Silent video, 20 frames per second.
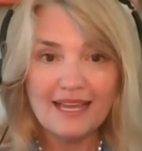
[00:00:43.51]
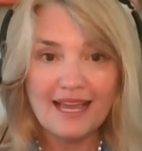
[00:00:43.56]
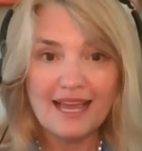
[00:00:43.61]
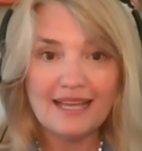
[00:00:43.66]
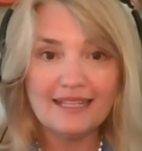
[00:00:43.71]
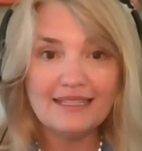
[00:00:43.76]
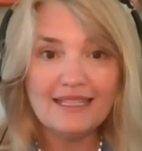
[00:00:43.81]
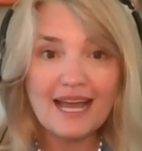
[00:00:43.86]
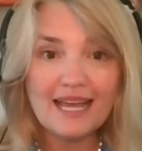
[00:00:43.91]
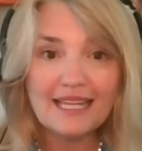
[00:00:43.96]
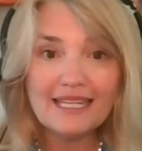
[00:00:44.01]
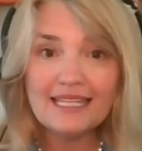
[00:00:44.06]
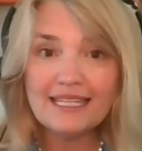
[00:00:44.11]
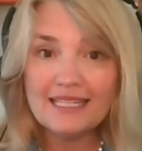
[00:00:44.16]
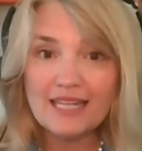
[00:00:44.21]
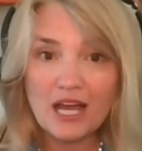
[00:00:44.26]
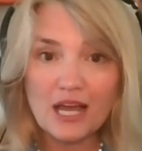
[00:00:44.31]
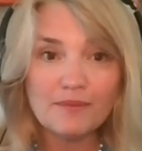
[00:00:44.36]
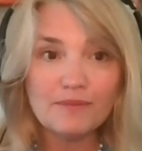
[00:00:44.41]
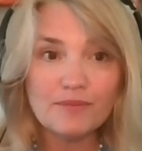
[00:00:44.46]
And
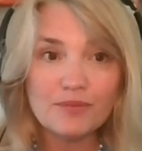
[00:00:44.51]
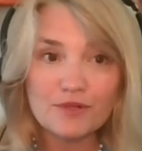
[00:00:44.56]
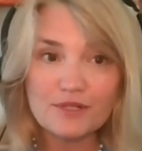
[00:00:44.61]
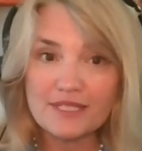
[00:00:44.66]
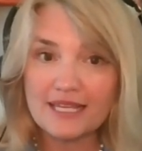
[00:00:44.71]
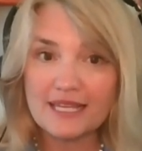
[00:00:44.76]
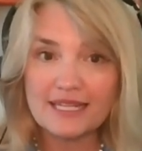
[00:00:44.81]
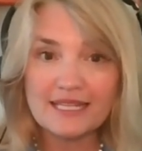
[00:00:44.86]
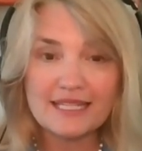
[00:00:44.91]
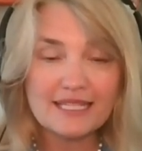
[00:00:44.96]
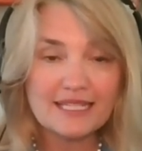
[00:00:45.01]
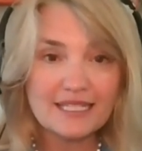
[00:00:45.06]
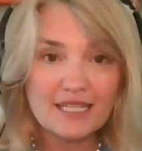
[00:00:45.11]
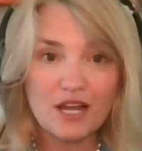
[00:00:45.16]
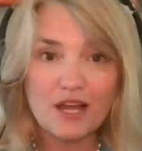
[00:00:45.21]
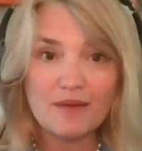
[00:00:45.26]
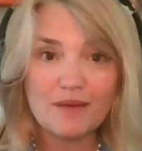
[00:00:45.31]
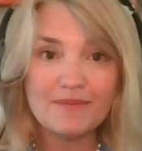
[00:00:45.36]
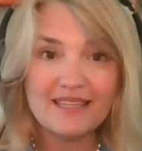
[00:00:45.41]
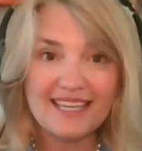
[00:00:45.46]
99% of the
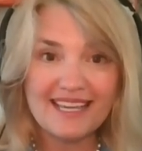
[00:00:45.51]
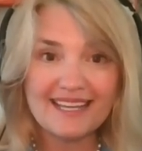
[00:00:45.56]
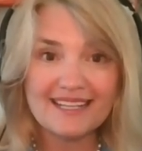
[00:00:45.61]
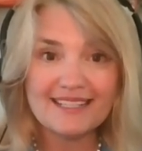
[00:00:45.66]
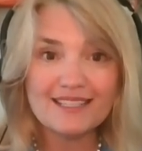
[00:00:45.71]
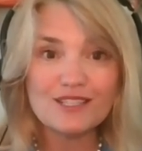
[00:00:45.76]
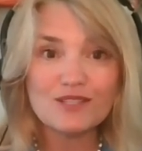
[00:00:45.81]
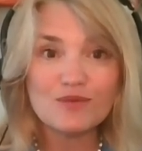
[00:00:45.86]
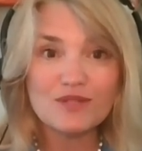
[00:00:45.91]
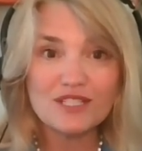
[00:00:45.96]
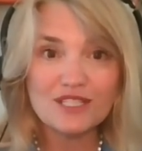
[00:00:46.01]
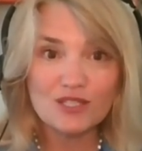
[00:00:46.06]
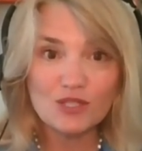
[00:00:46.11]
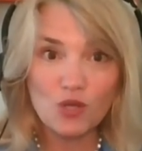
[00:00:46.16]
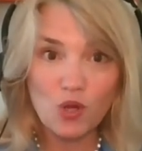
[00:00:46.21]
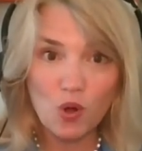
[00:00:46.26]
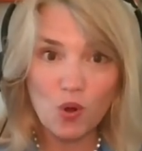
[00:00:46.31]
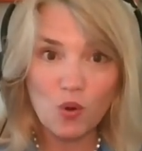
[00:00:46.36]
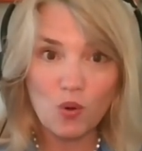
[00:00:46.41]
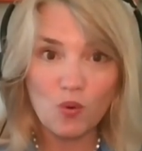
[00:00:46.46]
time, the answer is
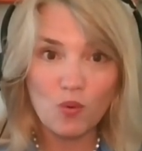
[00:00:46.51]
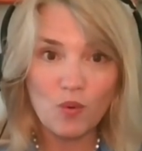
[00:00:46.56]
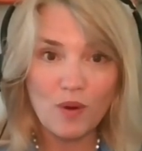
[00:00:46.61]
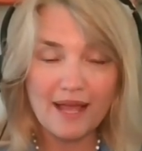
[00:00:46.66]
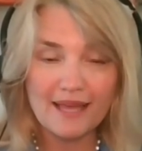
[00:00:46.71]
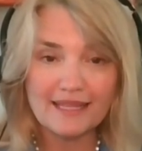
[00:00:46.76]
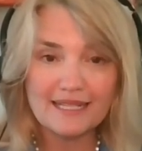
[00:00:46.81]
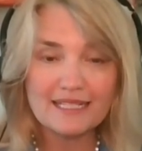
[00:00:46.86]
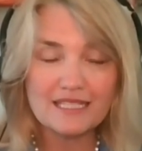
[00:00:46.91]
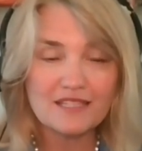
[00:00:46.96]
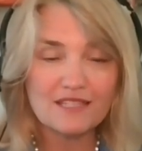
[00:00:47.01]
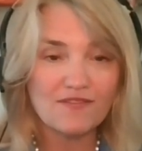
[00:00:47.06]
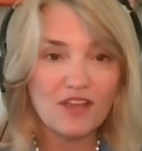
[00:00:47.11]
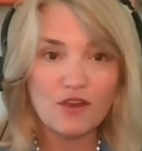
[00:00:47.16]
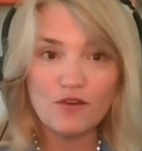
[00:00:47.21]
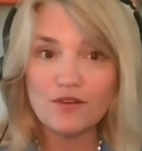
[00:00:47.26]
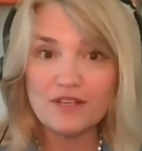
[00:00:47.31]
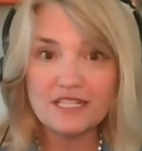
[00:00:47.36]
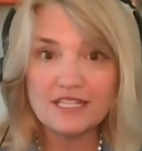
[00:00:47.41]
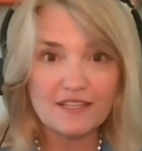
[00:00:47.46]
no. And it's
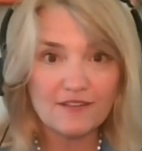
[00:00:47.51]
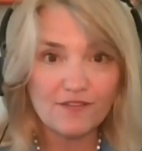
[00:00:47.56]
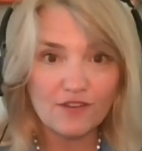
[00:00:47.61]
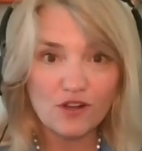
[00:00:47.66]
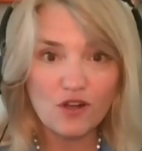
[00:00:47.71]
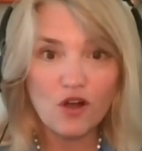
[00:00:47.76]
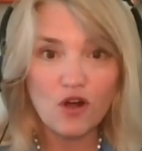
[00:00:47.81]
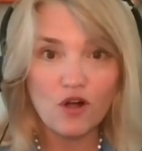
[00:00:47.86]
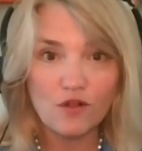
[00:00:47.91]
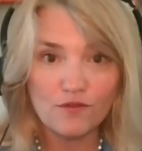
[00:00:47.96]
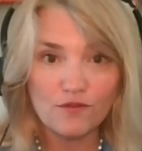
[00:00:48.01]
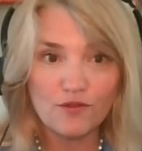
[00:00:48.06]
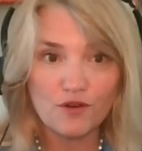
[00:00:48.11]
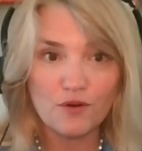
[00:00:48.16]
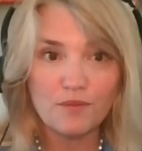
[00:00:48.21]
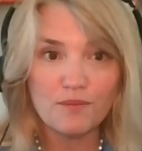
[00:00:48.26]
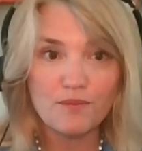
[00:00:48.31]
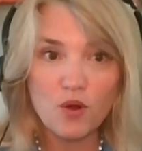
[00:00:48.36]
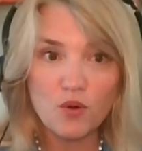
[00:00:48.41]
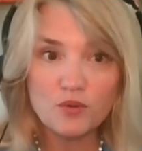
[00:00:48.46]
very difficult
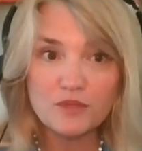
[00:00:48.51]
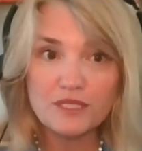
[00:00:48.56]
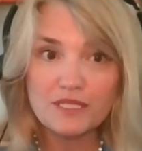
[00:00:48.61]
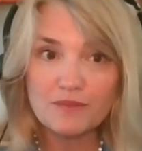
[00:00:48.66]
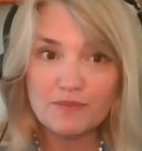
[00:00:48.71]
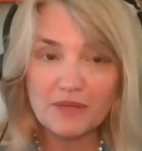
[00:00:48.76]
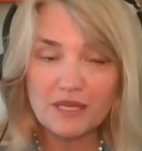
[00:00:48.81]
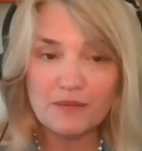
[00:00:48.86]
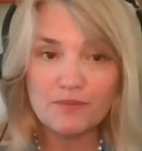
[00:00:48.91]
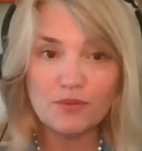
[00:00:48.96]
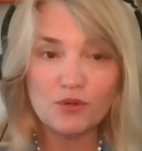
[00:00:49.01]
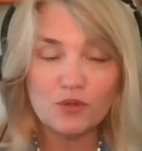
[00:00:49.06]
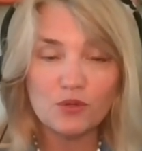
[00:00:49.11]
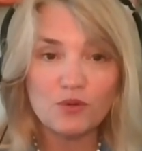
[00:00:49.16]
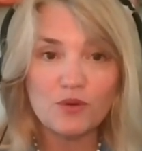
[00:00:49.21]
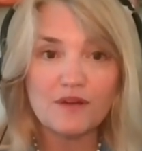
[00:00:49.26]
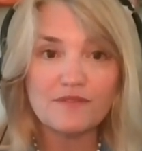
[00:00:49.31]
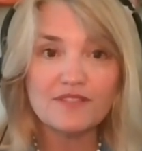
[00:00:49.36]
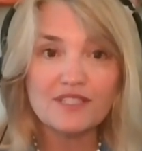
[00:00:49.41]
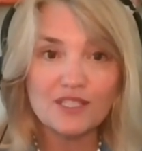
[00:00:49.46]
for most people
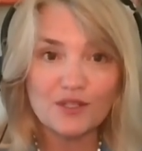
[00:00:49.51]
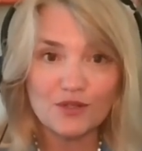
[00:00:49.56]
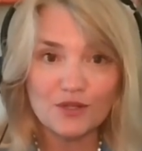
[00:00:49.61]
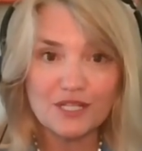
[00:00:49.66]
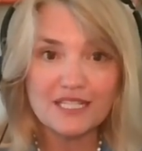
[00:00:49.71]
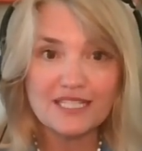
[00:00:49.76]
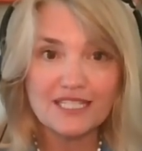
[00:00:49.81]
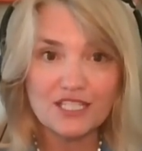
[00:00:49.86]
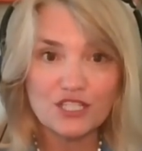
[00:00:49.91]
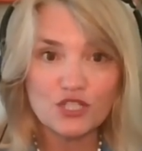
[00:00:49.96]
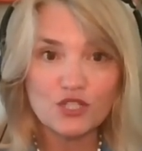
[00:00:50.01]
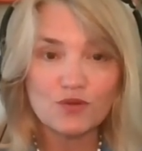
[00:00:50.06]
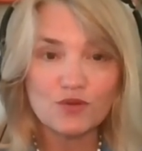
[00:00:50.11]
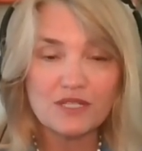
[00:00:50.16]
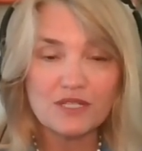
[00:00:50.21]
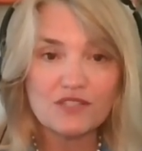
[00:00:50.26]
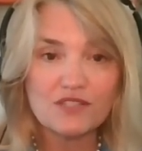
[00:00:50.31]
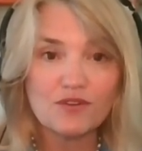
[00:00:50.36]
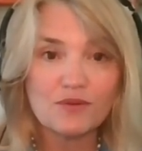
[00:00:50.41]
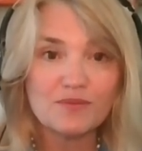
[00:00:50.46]
who have serious
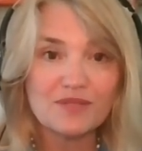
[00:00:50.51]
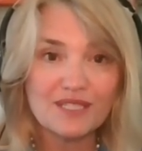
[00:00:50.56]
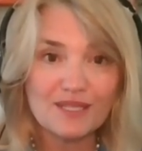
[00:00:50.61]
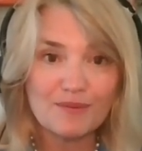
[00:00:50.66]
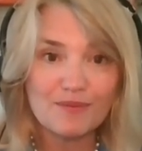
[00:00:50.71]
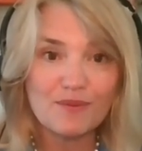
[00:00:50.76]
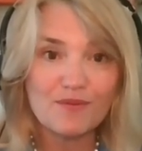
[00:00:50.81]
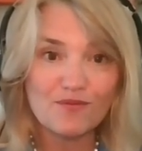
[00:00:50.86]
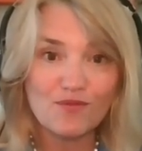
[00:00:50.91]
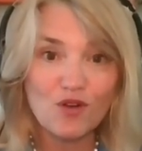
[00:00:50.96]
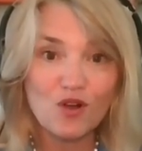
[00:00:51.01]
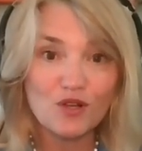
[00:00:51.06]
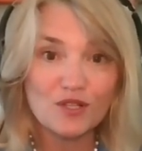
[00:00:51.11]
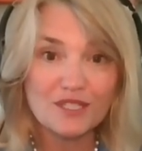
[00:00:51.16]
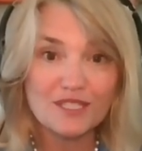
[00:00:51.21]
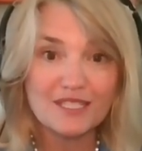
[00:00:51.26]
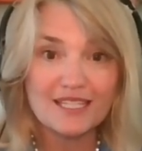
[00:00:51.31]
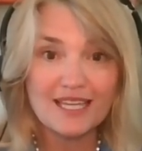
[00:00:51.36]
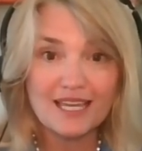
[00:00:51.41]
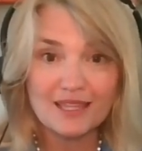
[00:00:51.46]
injuries from slip and
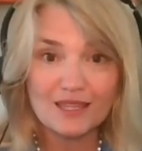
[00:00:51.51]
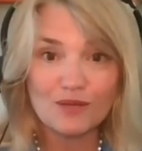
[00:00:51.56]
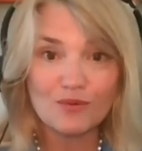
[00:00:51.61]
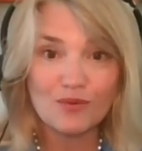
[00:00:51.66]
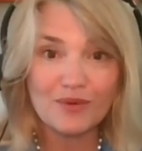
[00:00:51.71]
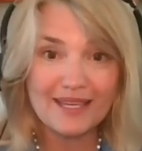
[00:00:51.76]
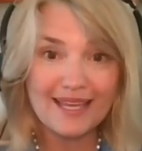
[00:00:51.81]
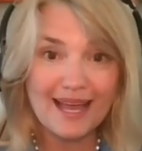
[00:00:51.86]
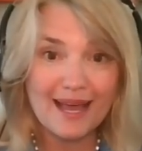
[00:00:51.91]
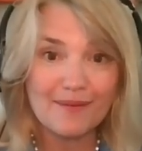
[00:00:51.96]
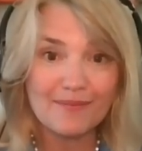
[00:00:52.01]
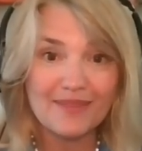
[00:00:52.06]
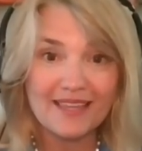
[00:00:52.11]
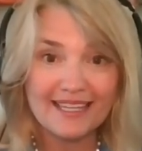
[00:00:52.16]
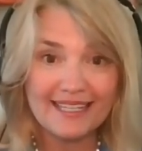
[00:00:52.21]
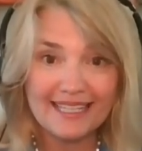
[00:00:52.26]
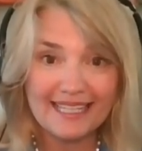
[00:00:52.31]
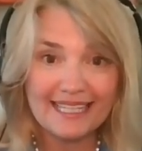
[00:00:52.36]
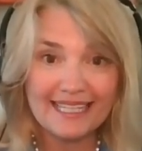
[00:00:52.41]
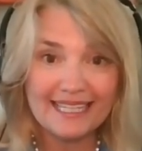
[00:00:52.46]
falls to get the rehab
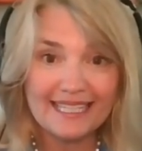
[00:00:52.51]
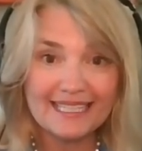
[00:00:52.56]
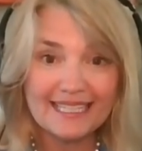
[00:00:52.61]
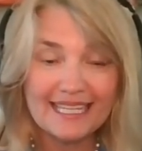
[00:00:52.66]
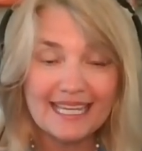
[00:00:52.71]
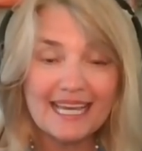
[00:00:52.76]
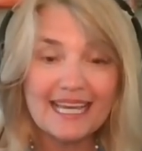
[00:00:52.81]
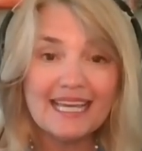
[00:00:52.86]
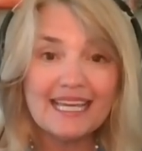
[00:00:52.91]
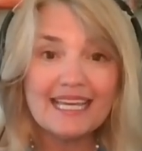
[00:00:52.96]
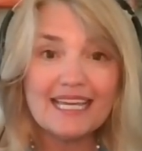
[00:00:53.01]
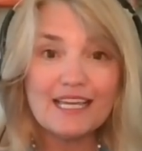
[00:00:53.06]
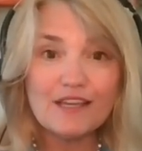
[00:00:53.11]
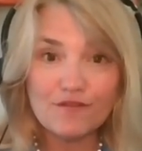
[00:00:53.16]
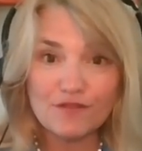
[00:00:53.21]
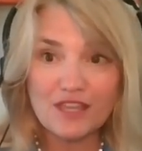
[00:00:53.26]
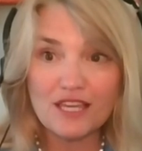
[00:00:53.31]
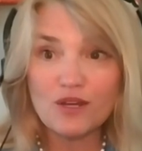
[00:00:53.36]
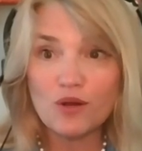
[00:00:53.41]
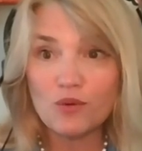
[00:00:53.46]
they need
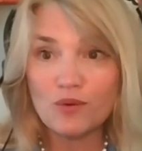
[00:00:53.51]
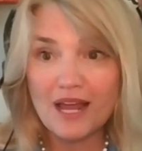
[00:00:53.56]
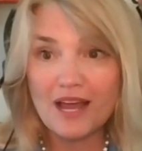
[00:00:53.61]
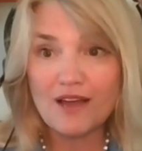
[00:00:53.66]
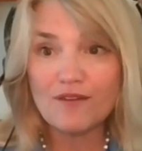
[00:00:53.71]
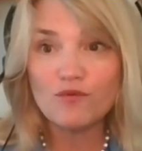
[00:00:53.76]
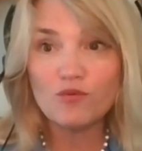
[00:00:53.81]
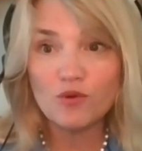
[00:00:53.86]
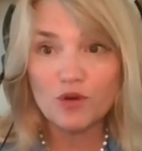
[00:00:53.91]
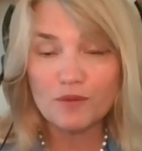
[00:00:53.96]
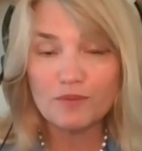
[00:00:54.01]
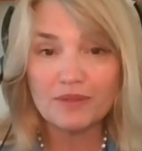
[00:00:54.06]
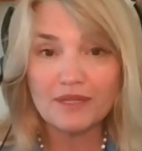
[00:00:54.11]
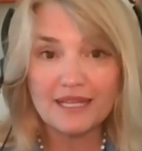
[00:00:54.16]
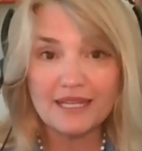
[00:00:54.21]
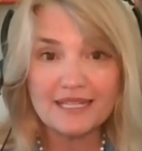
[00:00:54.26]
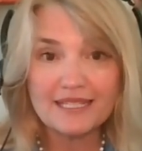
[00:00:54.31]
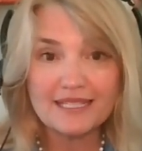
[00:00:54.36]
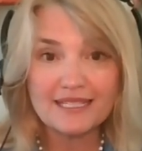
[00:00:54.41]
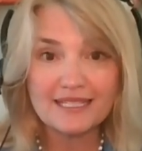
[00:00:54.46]
if they don't have
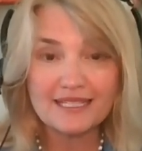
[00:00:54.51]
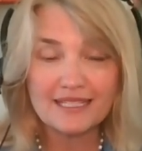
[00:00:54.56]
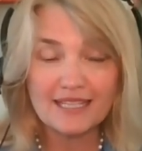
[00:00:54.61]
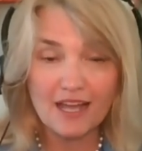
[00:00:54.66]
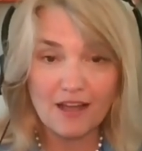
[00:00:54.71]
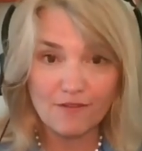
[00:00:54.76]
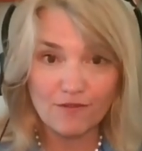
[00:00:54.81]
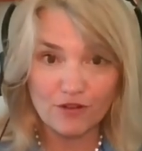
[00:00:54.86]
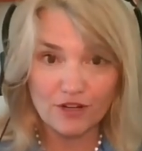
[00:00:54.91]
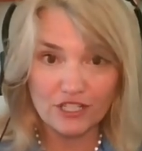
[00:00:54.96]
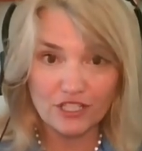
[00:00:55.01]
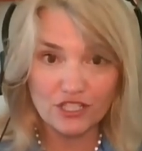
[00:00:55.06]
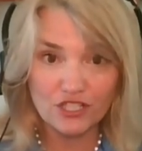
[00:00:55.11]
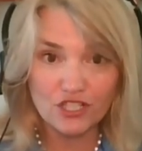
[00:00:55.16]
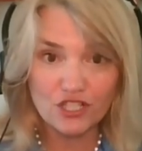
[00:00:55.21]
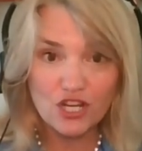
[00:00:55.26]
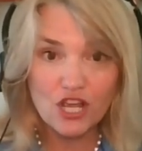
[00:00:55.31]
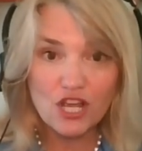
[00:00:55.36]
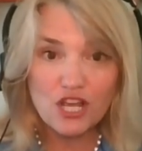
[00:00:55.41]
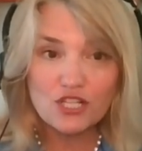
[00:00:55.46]
workplace
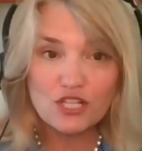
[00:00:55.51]
coverage.